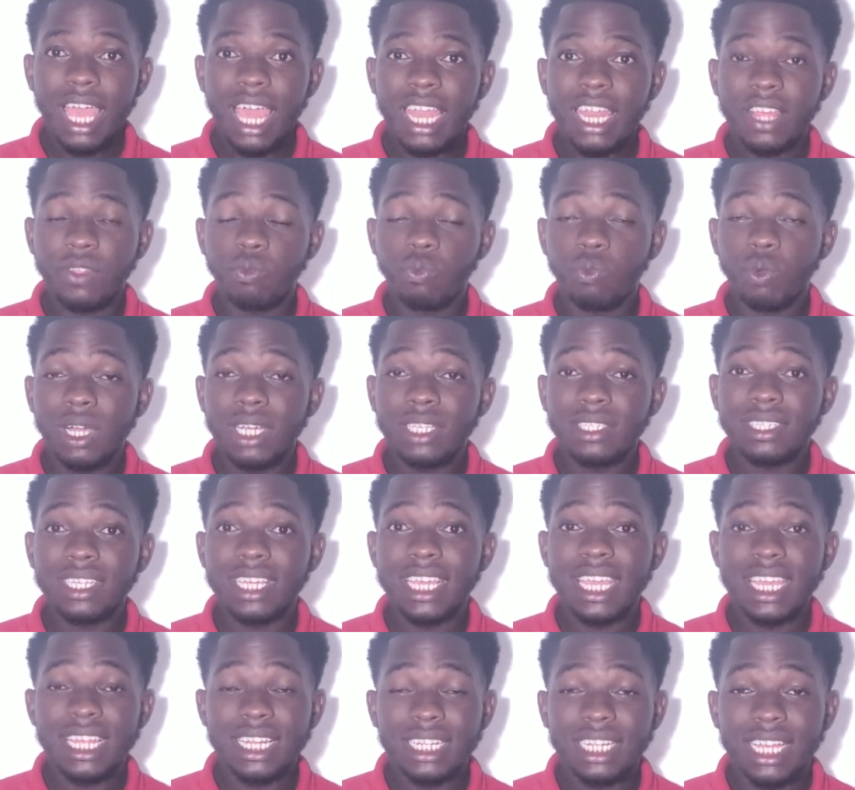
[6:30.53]
And it
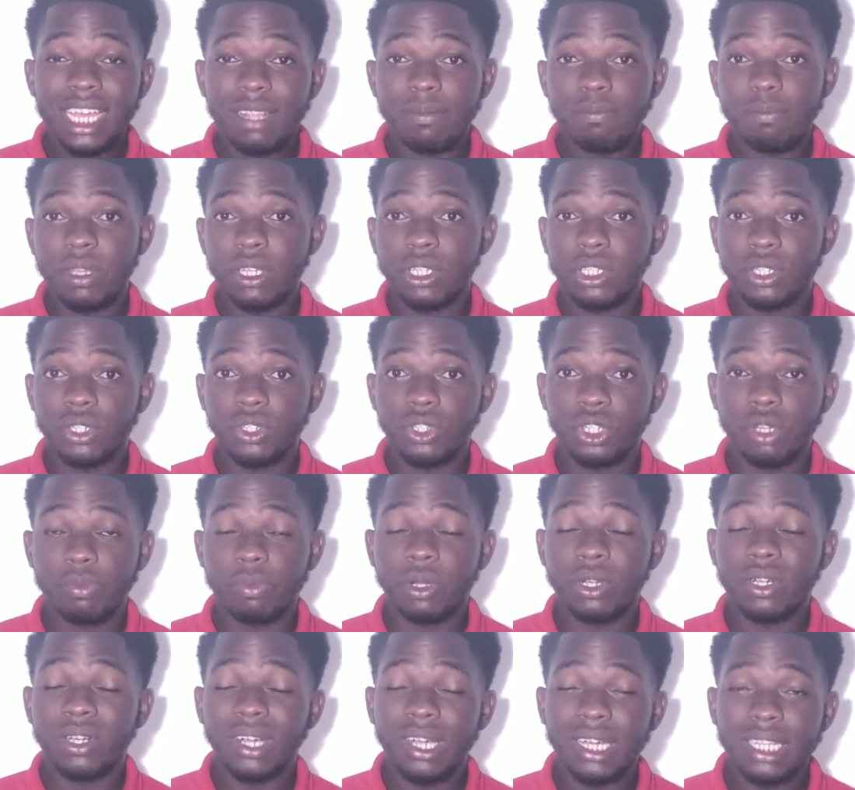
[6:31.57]
was in that mission
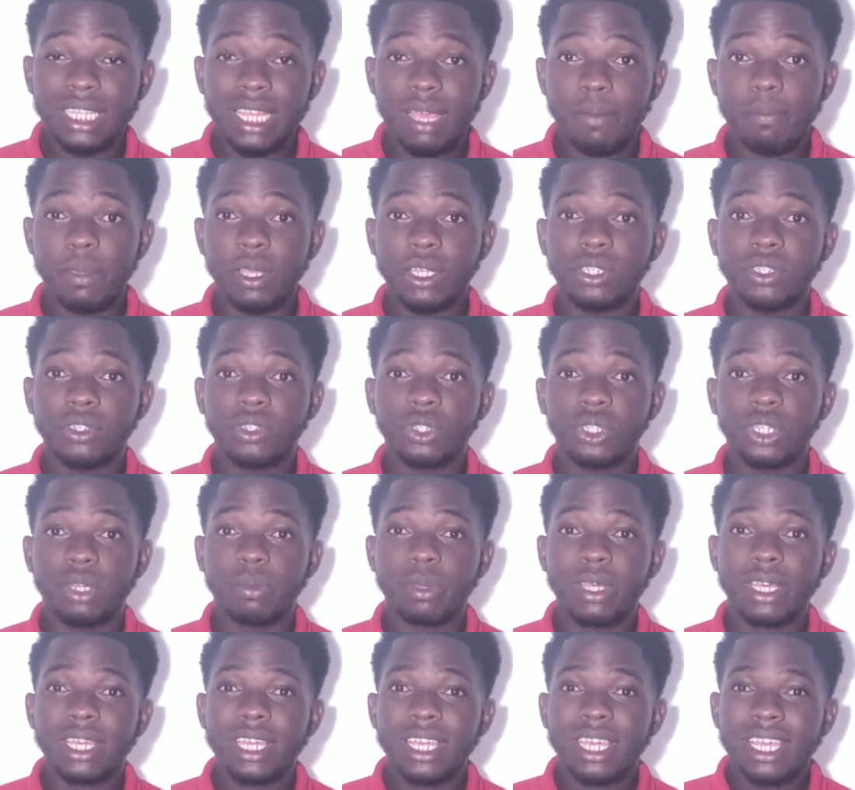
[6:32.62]
trip or on that mission
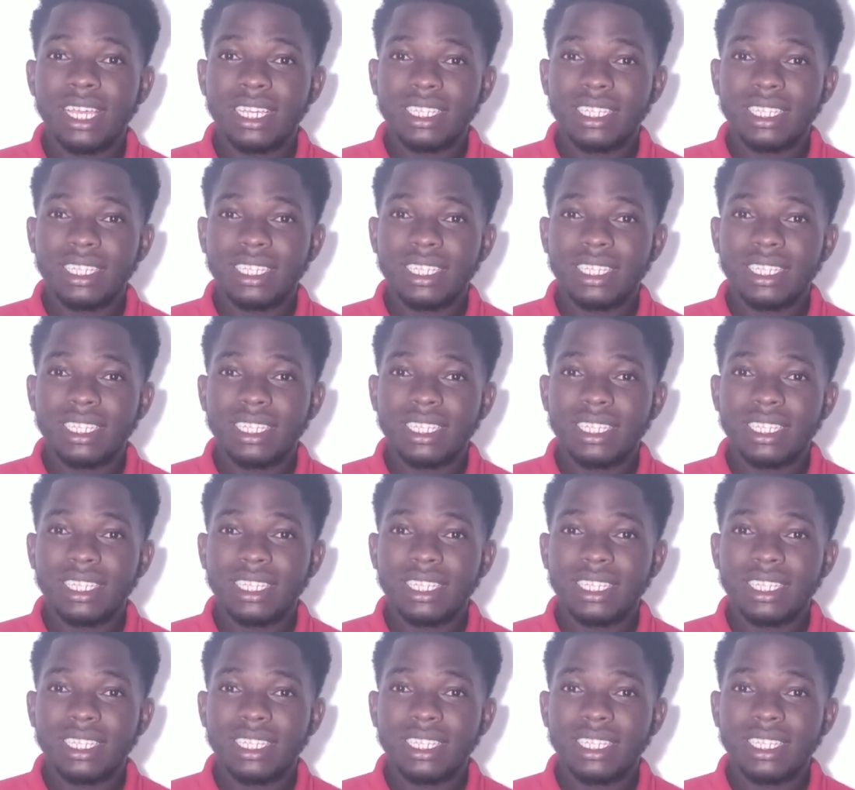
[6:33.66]
trip